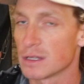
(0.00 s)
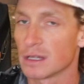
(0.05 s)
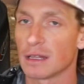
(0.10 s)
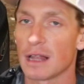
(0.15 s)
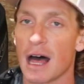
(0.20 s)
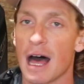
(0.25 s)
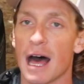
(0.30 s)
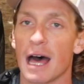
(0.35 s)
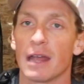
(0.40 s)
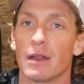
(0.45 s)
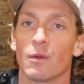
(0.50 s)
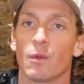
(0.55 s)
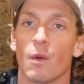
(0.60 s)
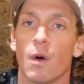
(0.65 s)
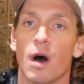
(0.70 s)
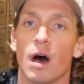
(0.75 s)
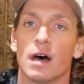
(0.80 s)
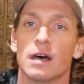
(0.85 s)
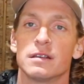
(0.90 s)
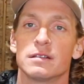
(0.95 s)
a lot
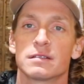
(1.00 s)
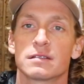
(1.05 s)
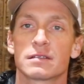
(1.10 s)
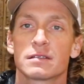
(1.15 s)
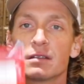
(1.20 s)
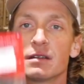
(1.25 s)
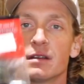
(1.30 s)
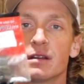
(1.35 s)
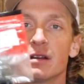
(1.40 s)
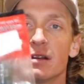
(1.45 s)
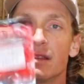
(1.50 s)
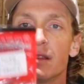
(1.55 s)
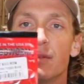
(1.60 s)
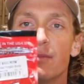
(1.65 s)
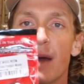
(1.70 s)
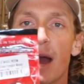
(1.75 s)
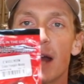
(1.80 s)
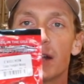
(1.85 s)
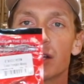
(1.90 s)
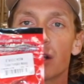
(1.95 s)
was the
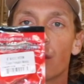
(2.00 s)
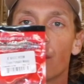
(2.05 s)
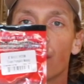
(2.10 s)
Magic